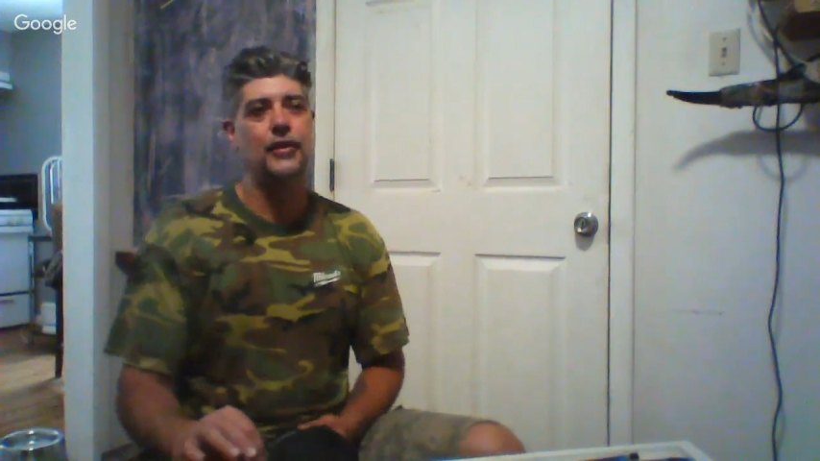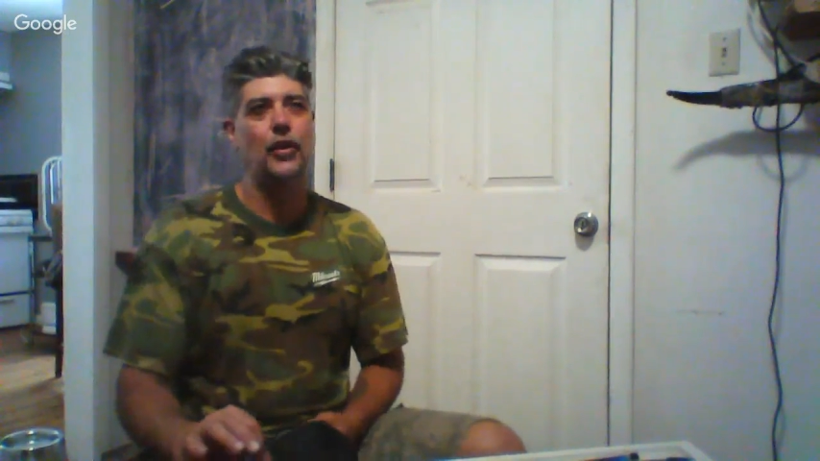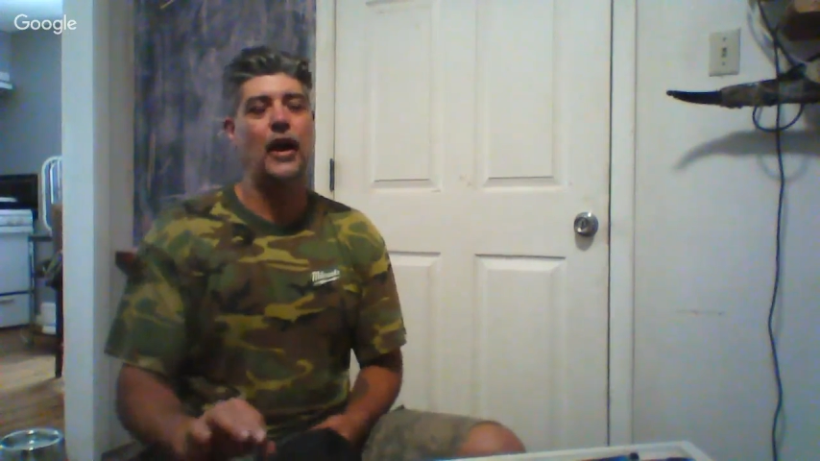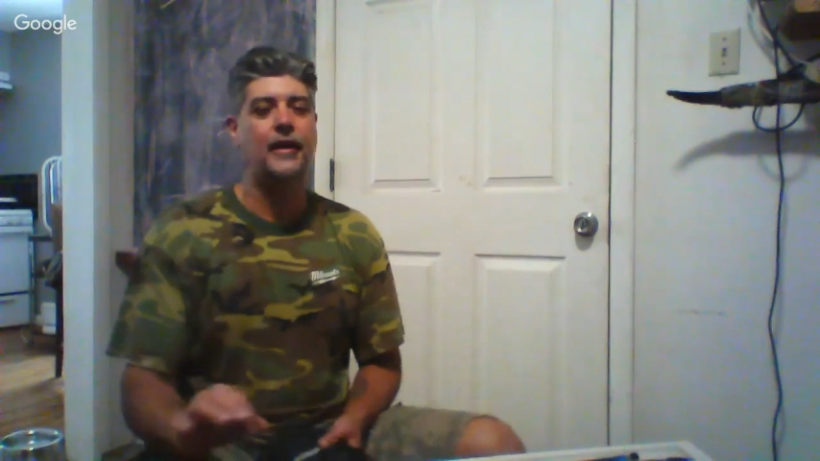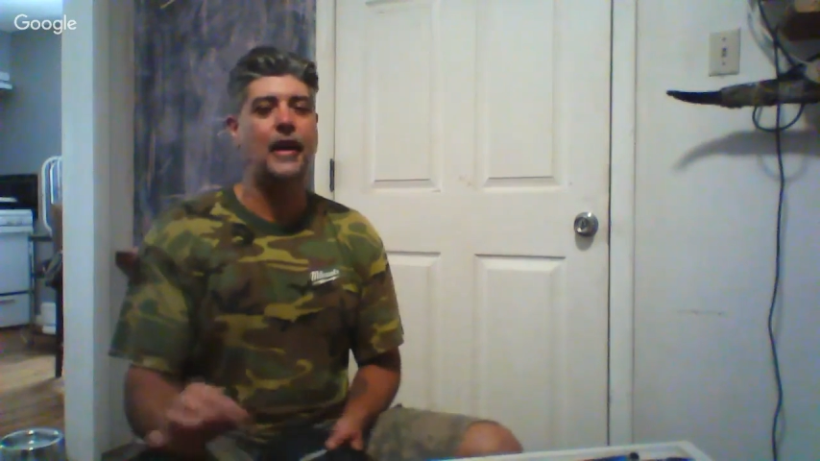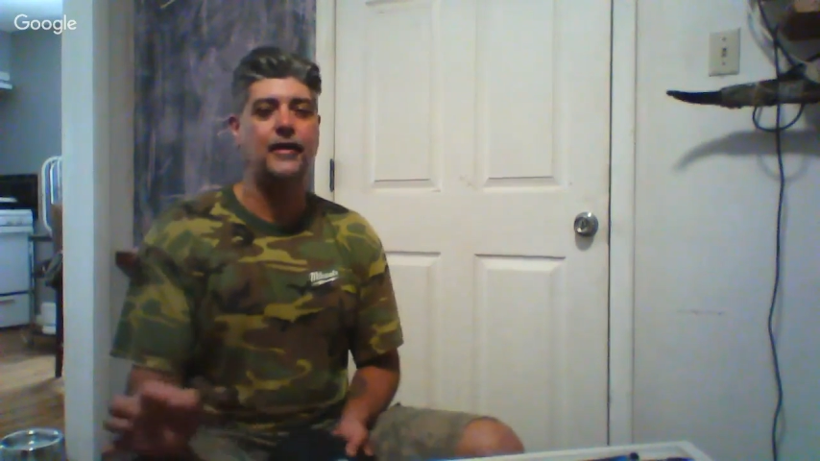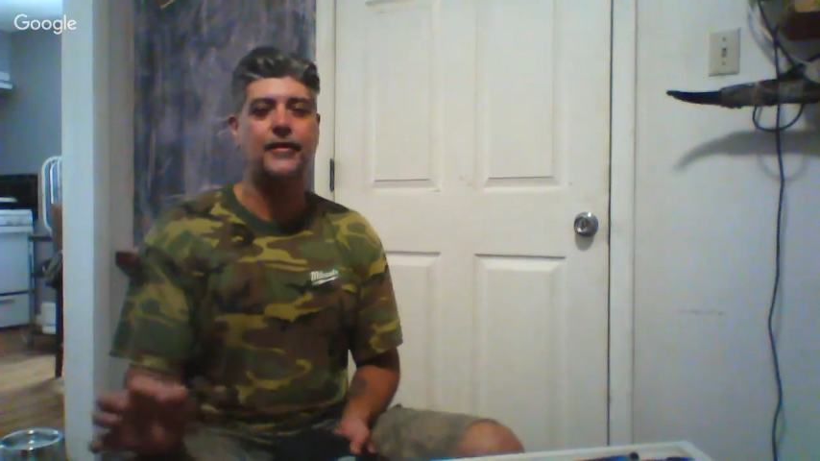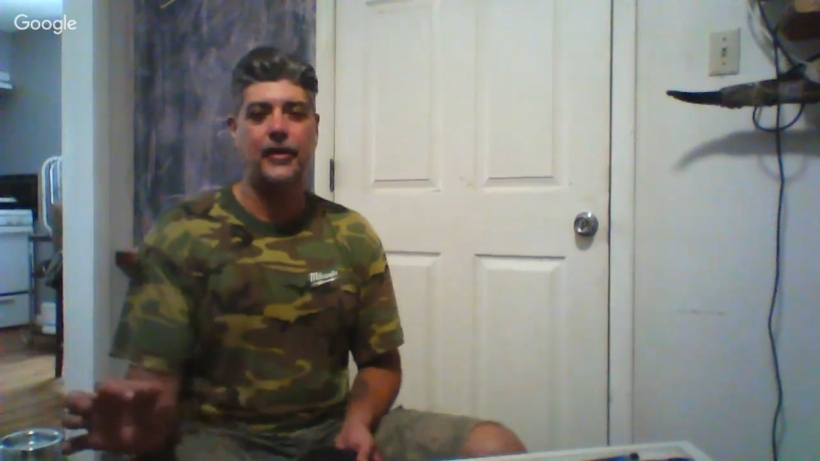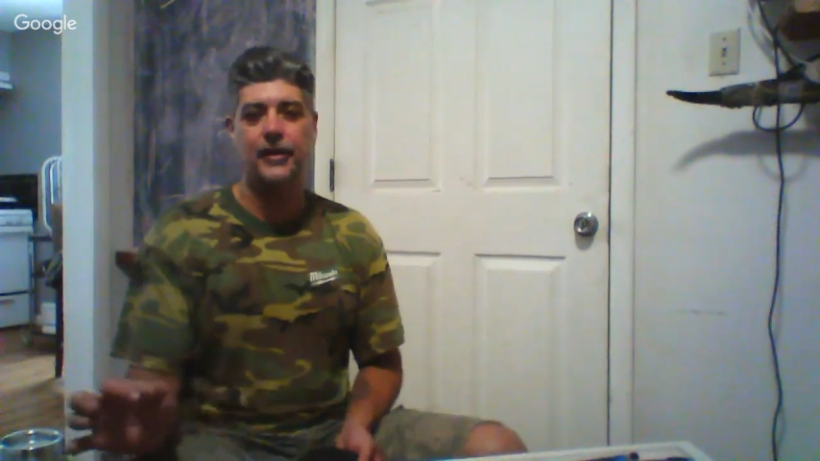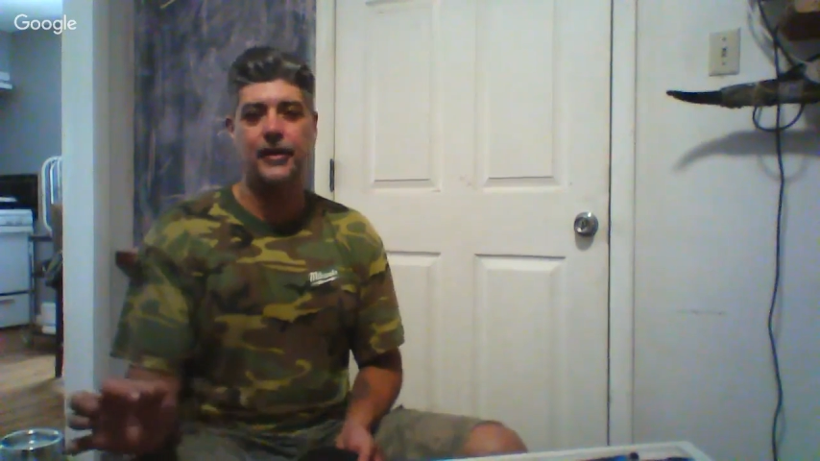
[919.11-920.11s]
I can
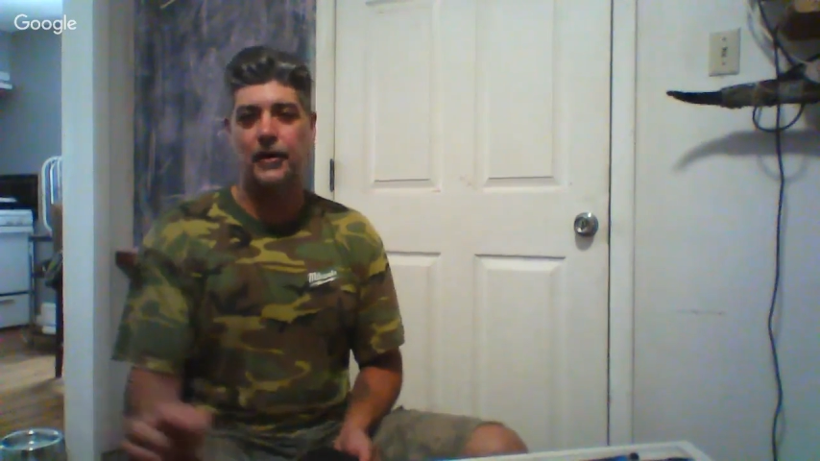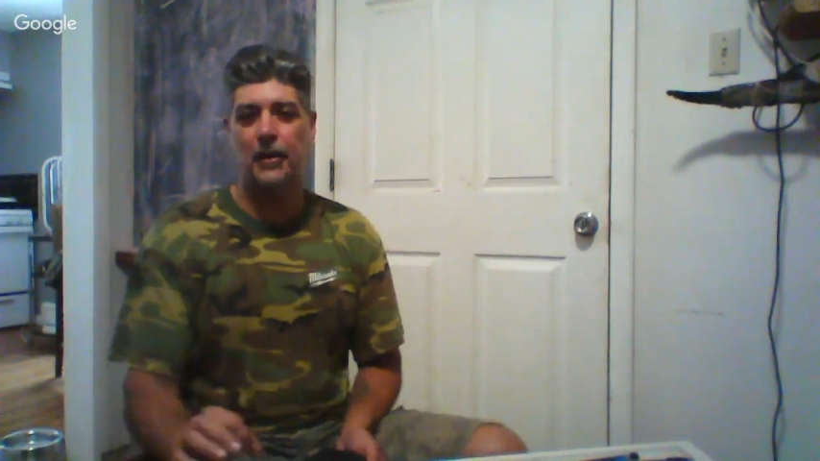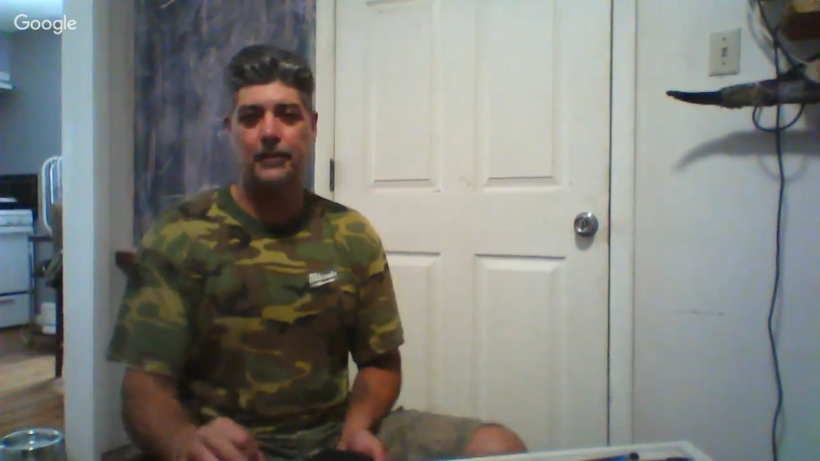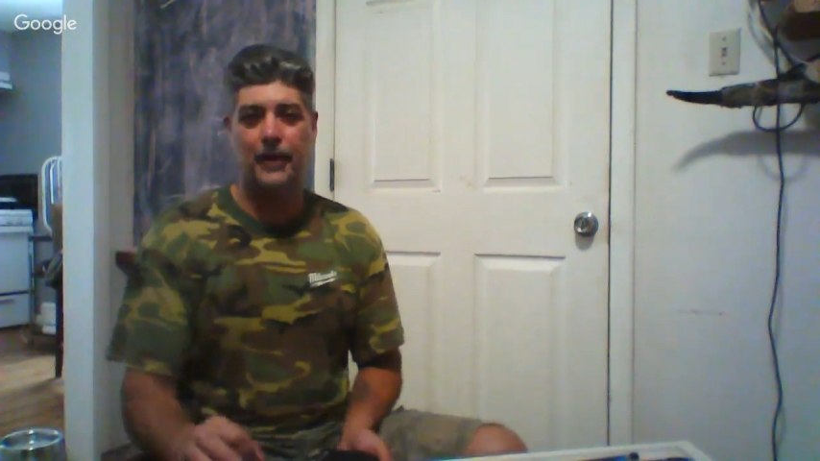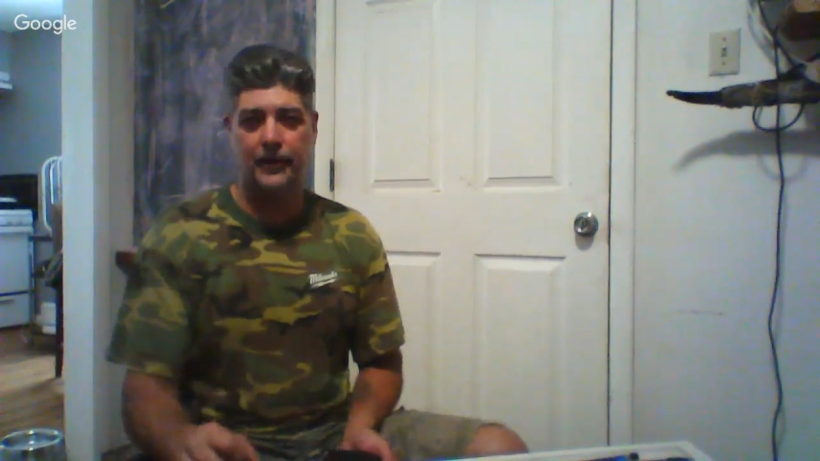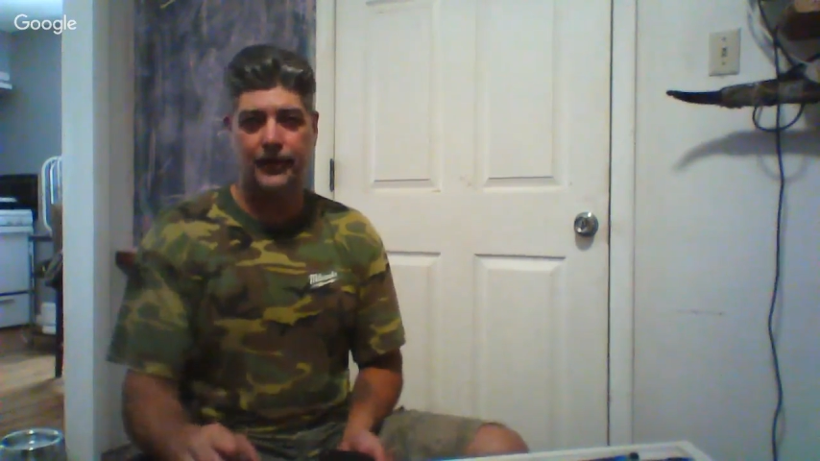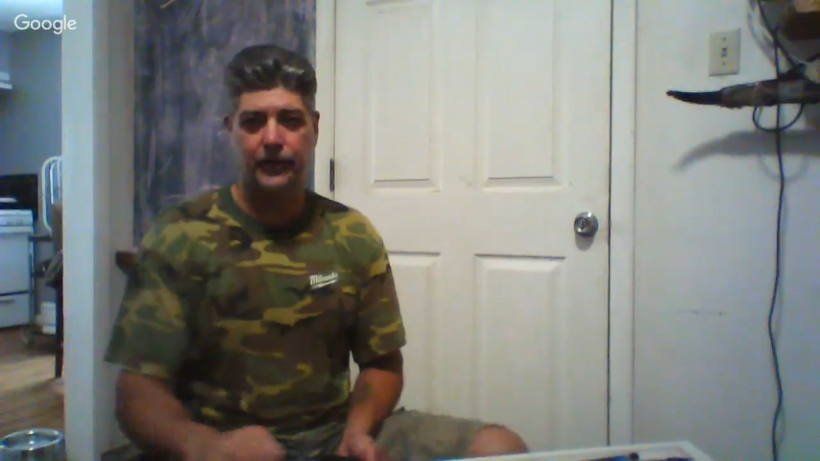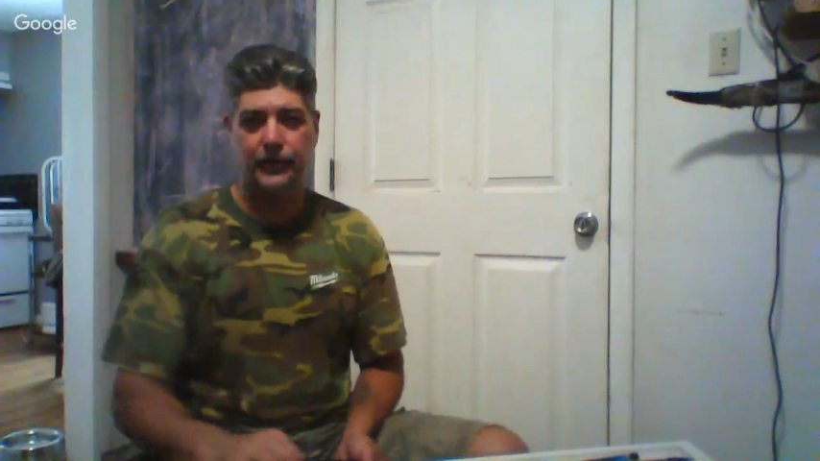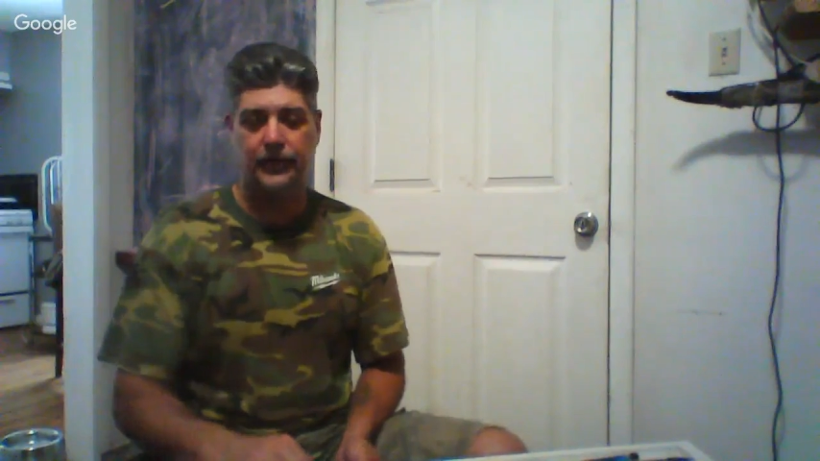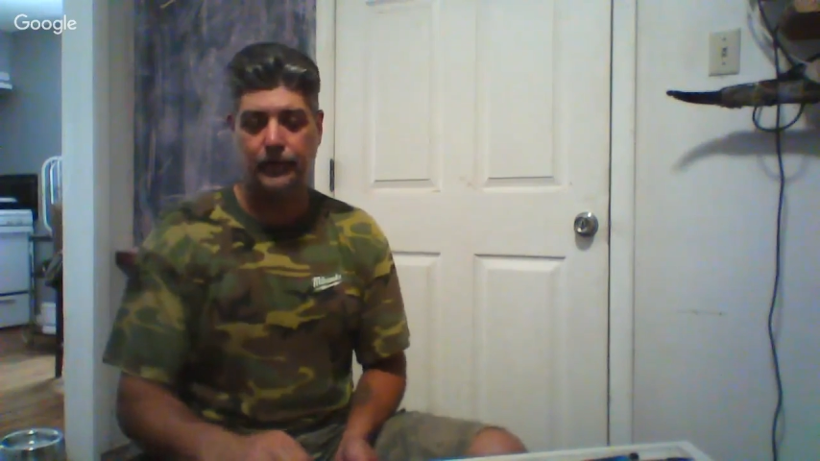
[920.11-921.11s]
tighten up my
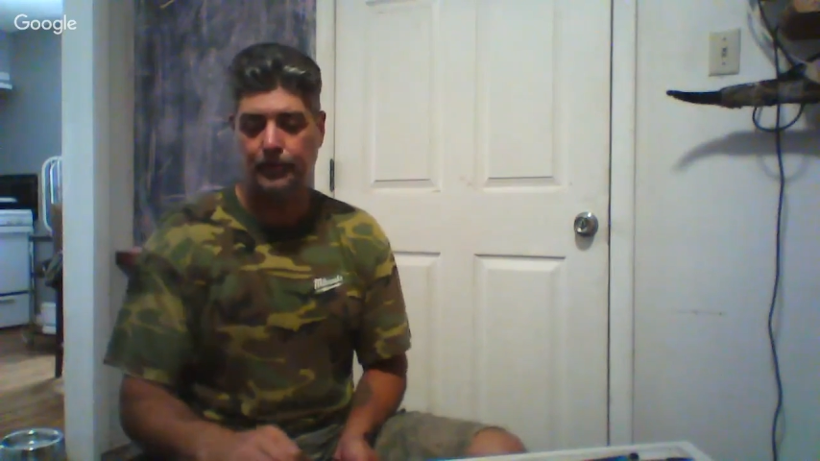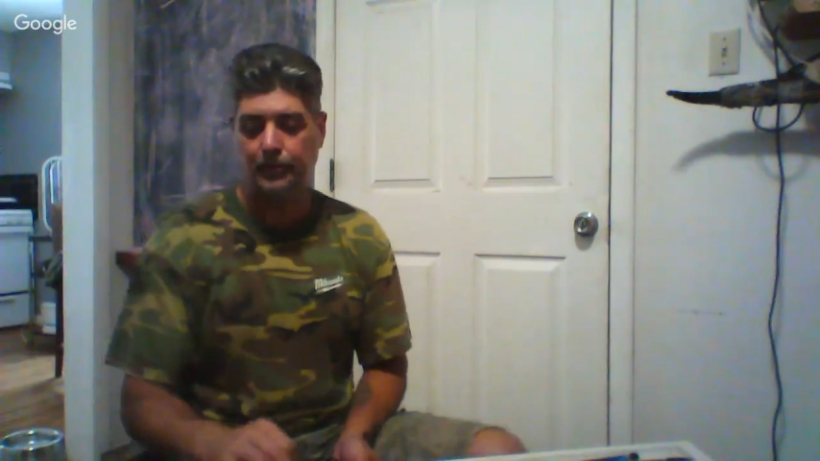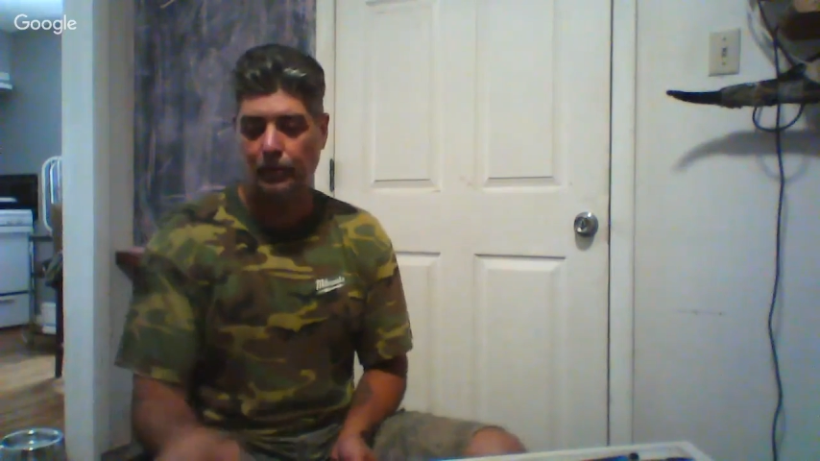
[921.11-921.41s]
pencils